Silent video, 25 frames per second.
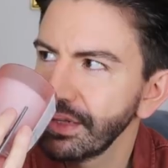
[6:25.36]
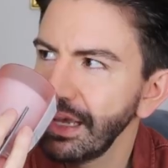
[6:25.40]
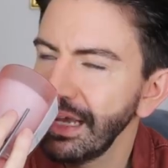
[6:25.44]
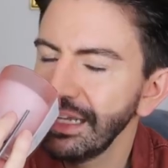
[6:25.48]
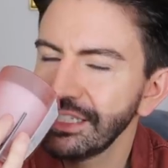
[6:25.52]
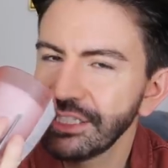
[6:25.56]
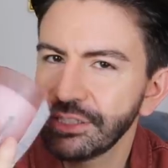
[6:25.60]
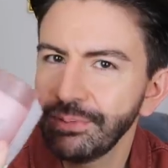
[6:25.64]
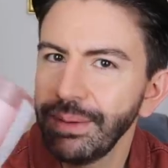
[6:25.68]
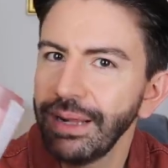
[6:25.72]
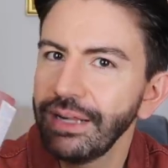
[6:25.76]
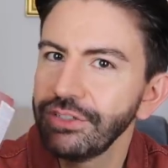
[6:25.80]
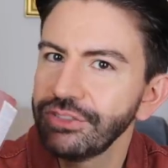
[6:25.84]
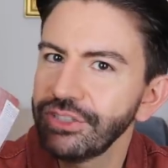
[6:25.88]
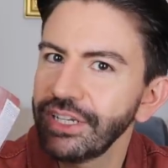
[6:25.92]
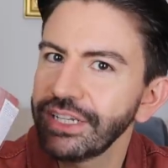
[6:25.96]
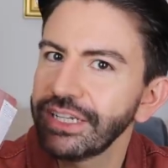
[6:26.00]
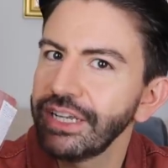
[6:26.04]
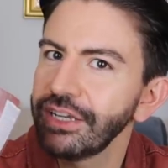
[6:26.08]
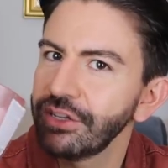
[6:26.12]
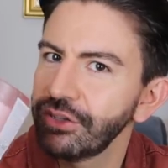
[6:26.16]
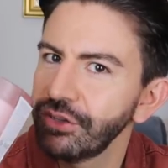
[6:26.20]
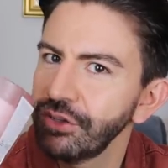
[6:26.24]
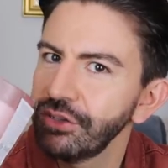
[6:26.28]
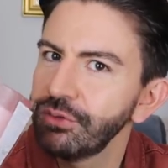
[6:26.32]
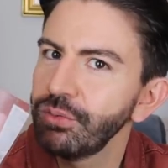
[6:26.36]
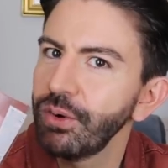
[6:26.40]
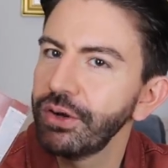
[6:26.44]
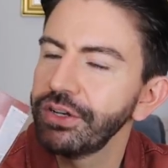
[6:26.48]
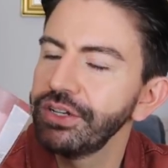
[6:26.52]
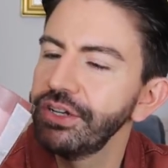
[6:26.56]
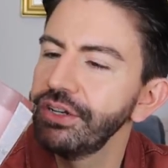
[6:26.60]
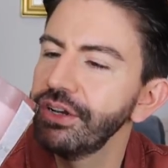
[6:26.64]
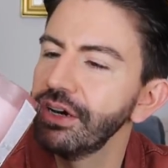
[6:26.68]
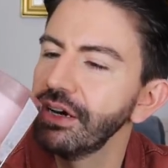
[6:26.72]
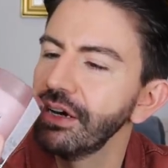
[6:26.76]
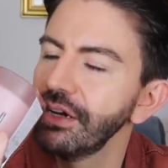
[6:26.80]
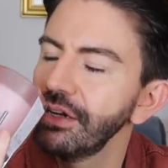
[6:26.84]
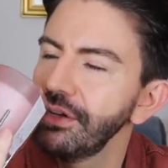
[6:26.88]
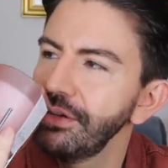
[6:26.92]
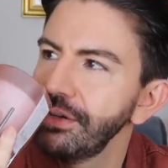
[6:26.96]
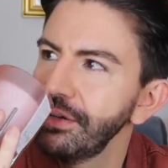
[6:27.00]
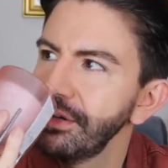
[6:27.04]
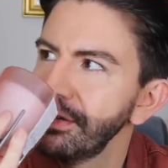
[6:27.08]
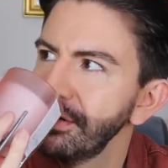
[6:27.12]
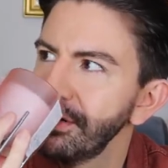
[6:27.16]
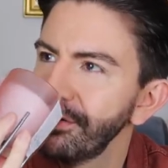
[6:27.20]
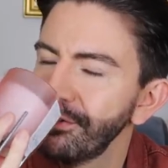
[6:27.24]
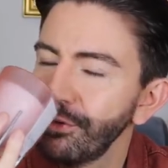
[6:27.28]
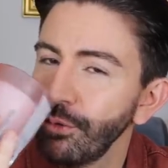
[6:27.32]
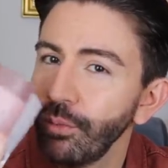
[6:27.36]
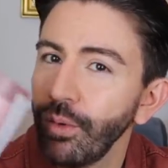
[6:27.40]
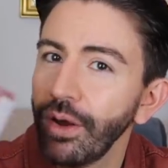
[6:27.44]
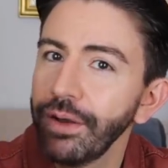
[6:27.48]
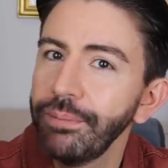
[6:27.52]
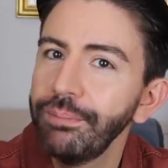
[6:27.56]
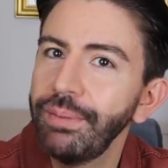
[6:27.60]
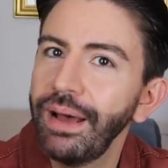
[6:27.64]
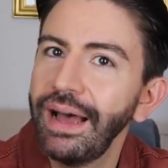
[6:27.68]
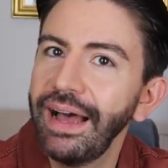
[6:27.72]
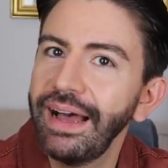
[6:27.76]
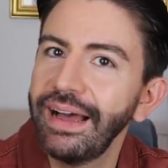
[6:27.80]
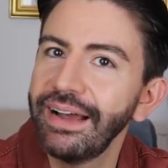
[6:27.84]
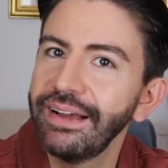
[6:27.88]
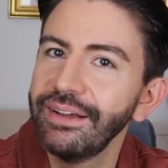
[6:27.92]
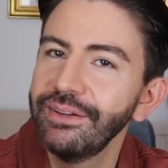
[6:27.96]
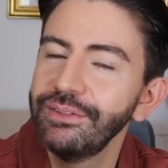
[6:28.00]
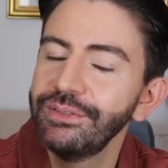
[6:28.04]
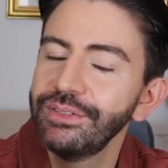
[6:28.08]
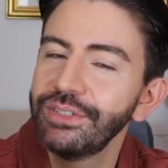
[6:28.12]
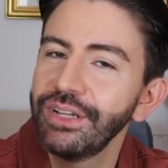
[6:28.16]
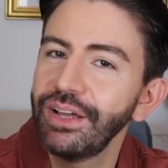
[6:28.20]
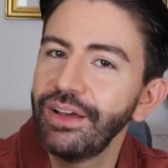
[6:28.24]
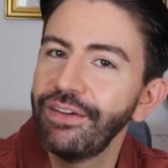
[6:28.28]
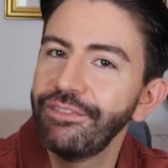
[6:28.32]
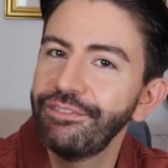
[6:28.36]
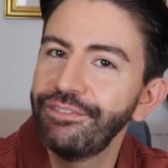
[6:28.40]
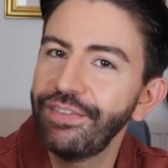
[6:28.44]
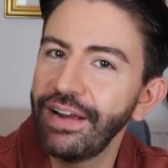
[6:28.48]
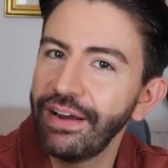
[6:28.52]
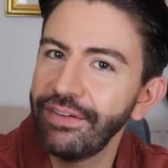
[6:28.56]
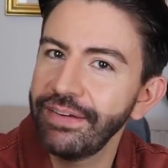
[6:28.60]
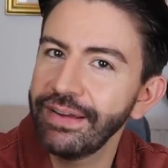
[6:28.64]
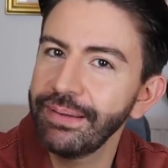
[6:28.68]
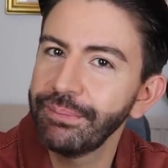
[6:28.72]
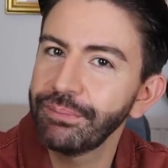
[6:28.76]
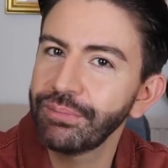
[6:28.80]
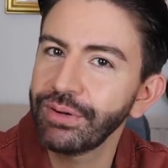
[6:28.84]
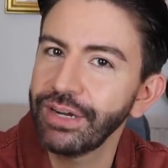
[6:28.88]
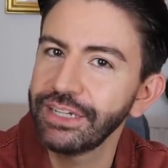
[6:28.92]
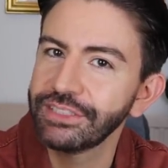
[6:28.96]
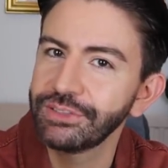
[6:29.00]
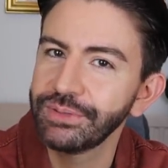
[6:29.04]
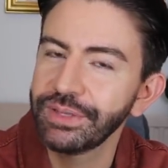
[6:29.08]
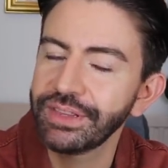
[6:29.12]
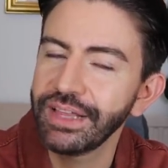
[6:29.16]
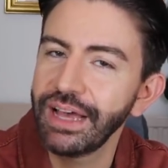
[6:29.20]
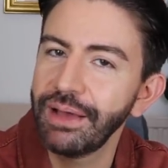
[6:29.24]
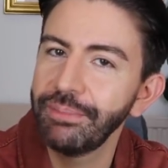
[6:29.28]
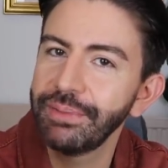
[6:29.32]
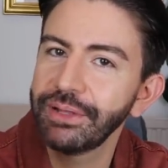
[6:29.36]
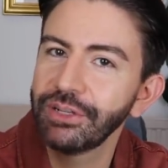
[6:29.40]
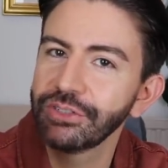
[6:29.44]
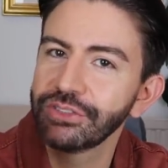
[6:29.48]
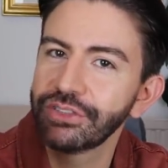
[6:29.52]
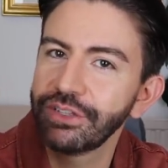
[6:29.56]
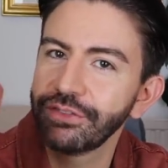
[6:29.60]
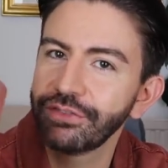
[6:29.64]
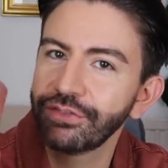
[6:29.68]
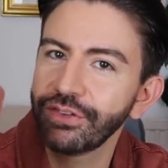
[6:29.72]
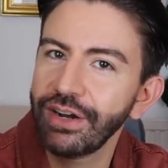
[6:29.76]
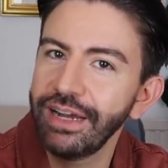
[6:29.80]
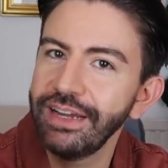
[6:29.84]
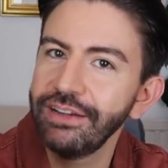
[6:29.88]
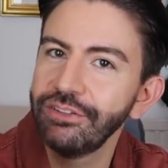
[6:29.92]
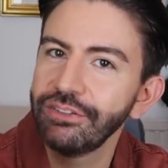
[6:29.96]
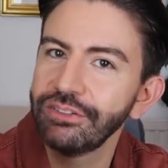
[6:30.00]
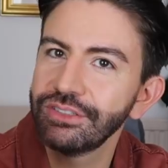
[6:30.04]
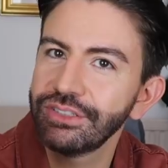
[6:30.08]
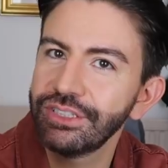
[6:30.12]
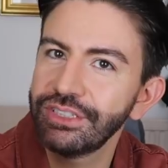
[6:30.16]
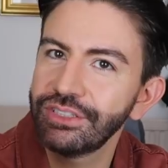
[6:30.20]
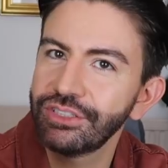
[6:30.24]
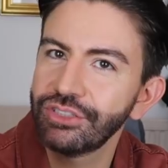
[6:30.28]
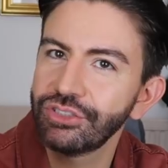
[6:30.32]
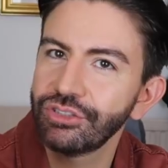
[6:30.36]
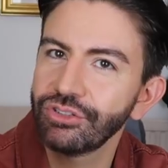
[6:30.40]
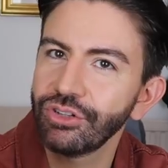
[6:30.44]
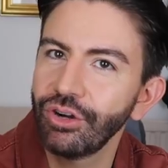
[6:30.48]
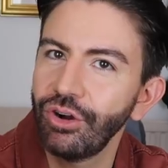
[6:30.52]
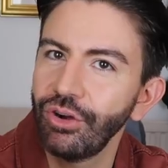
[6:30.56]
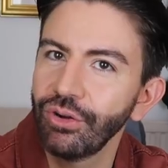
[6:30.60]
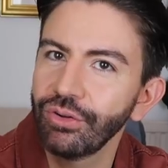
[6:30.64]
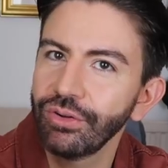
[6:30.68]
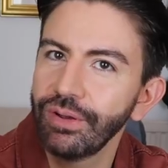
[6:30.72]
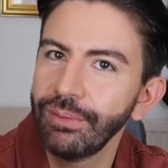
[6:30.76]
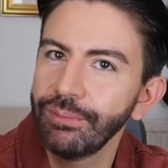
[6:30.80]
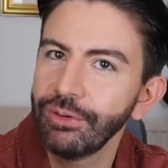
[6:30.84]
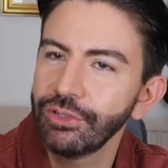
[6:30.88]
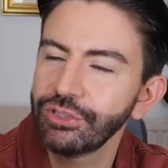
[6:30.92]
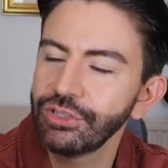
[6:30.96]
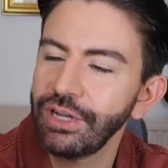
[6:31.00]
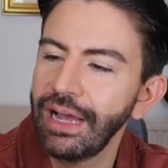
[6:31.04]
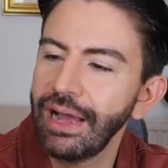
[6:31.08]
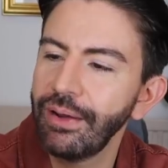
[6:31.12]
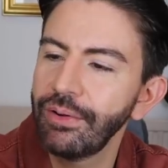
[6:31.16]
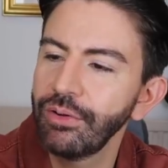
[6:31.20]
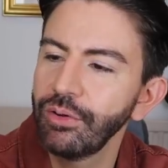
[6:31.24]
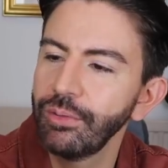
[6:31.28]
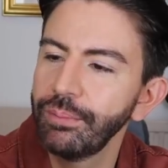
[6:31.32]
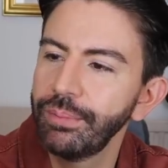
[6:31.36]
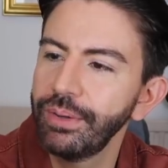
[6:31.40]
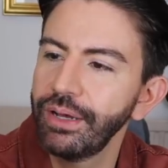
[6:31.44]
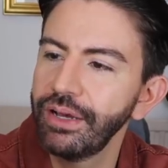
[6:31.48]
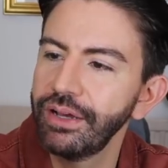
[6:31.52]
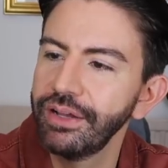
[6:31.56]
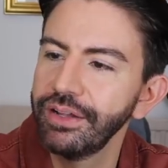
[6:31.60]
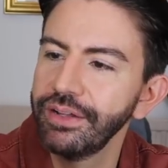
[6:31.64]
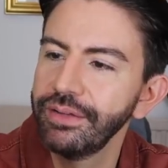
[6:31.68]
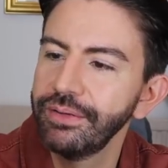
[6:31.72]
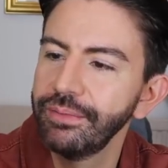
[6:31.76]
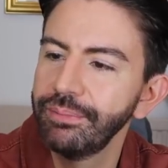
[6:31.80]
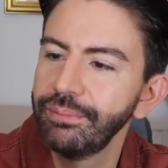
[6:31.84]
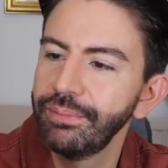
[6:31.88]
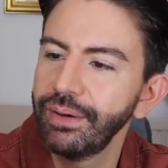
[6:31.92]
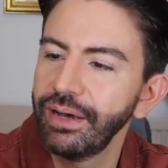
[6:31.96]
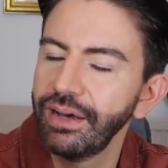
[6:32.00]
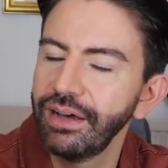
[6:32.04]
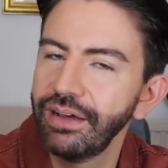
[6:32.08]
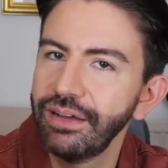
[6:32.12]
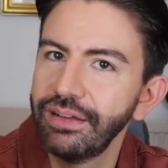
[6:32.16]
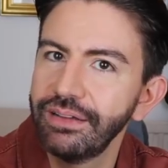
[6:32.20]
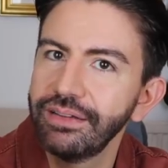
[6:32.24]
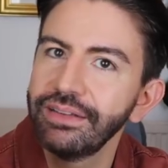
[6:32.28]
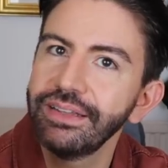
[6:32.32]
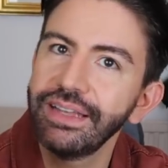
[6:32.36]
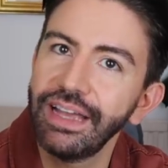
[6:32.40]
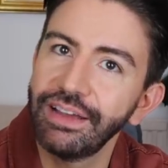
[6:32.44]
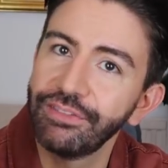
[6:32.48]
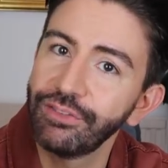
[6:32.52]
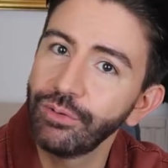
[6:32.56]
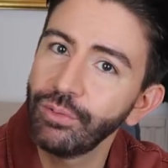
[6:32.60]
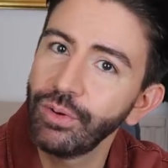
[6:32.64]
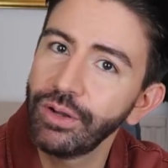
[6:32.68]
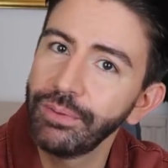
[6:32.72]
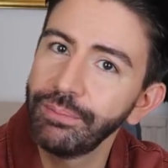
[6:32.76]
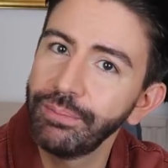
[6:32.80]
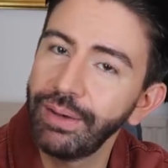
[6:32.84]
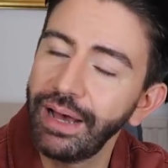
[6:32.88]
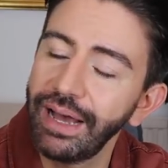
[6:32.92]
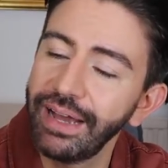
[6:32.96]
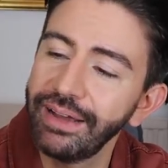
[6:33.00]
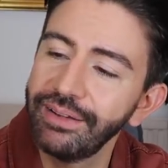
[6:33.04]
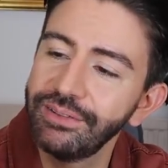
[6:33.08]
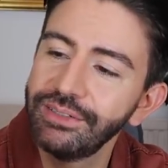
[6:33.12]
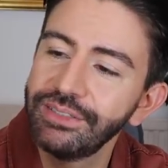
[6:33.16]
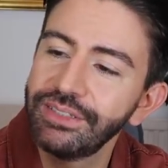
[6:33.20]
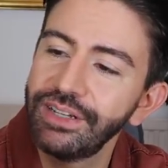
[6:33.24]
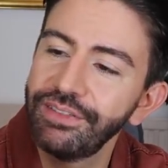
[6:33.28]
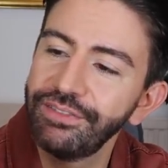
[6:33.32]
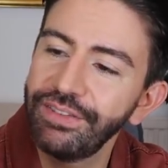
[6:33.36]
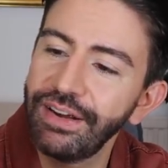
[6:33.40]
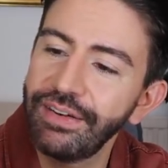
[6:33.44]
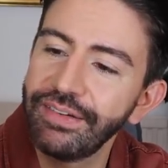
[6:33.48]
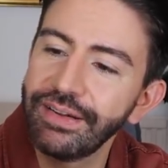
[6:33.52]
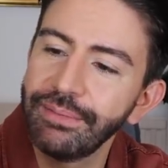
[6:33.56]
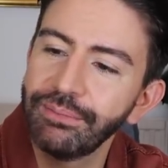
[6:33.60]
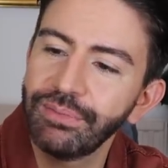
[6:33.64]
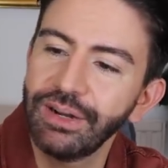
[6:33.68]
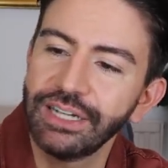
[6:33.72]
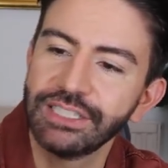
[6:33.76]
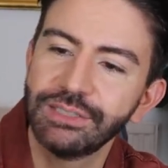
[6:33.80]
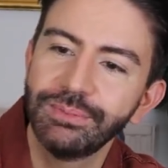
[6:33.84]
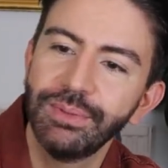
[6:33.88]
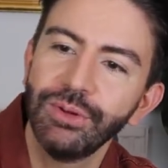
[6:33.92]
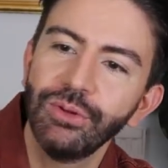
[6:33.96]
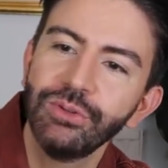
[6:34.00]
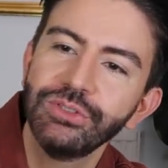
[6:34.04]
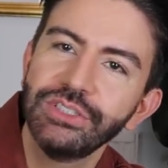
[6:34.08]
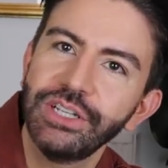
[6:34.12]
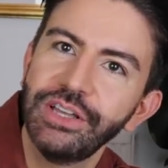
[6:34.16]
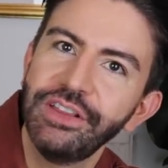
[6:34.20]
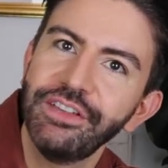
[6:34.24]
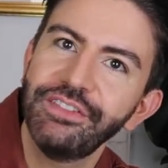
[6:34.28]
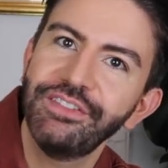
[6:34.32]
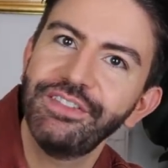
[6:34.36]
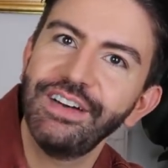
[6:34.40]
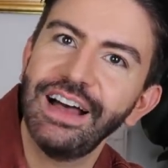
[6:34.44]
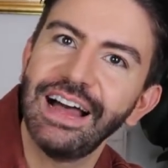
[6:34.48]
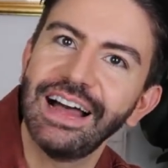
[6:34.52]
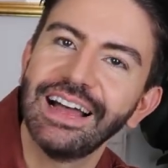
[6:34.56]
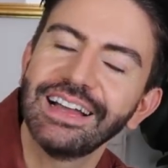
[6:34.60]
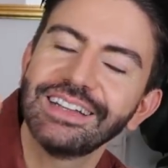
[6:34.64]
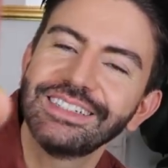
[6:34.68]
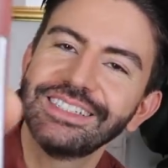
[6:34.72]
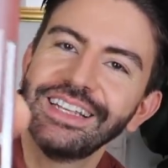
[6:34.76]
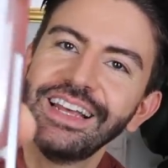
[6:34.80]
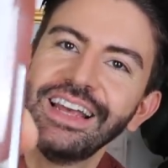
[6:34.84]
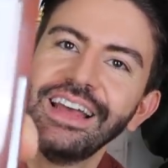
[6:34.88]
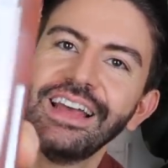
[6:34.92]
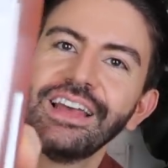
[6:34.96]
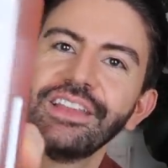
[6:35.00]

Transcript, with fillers: it smells like a good one, you know. For one pound, very impressed with that because the fragrance is strong. I'm not sure how it'll burn, but yeah, for one pound, very impressed. But also the fact